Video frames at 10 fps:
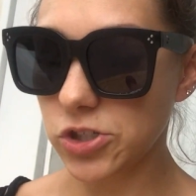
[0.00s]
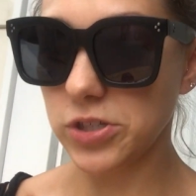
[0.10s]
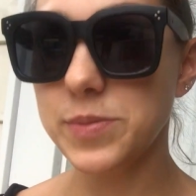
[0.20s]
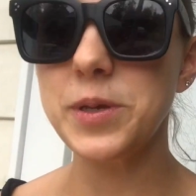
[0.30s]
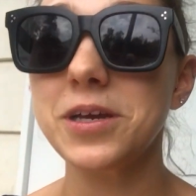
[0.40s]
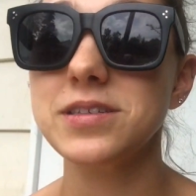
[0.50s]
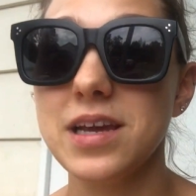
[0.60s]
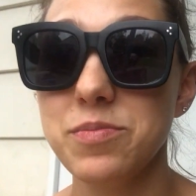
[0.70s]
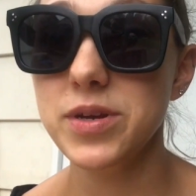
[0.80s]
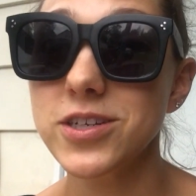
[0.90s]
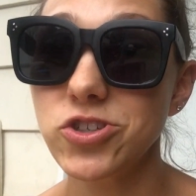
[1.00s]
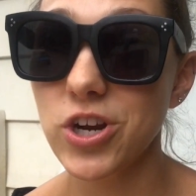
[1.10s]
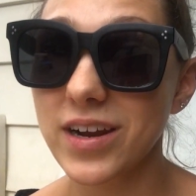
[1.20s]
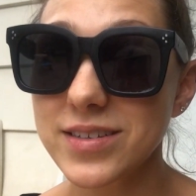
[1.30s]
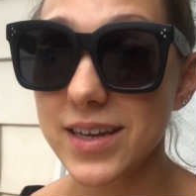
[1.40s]
just because I'd be
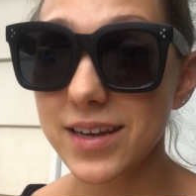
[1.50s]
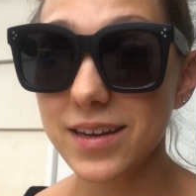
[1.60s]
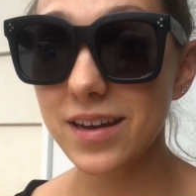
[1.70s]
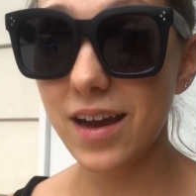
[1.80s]
injecting